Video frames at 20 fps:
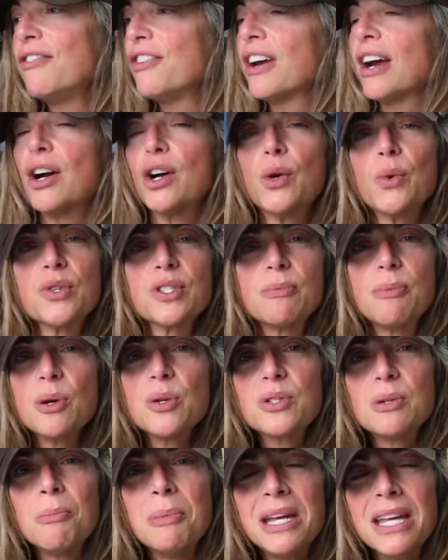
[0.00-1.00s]
to figure out who we're
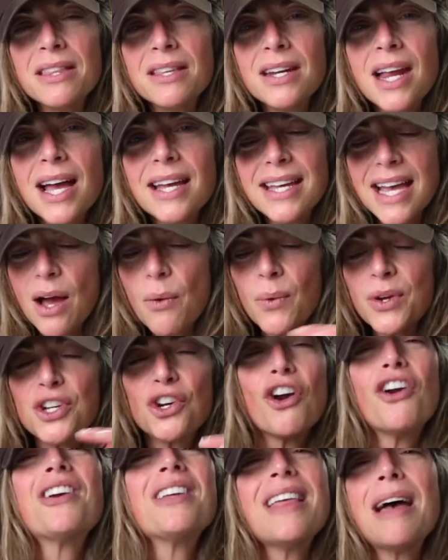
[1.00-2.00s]
supposed to be in the not yet when
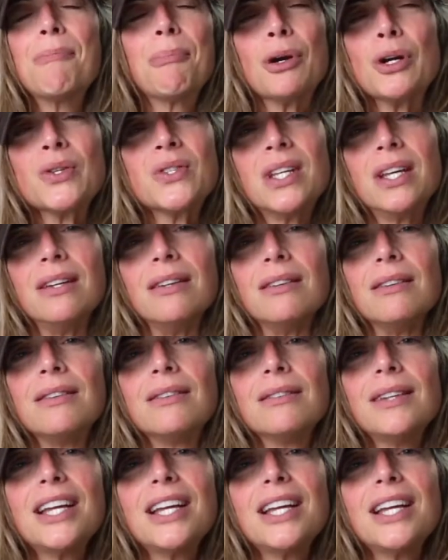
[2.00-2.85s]
you're already that person.